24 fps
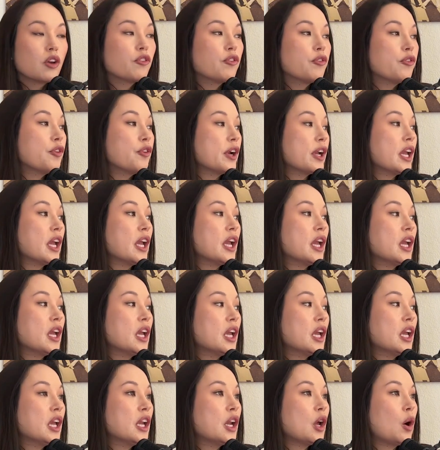
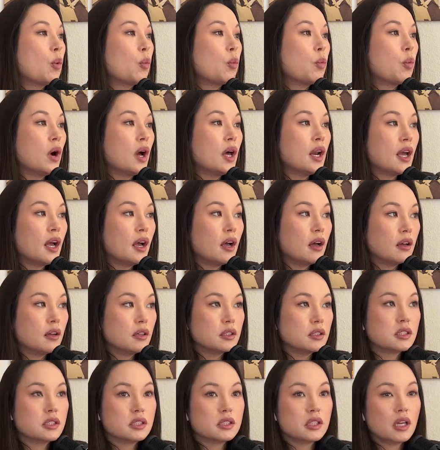Freaking so, what
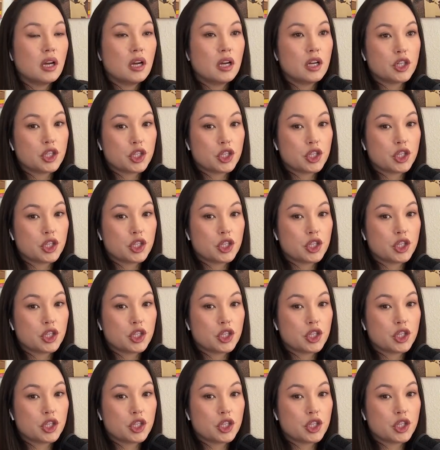else? Uh,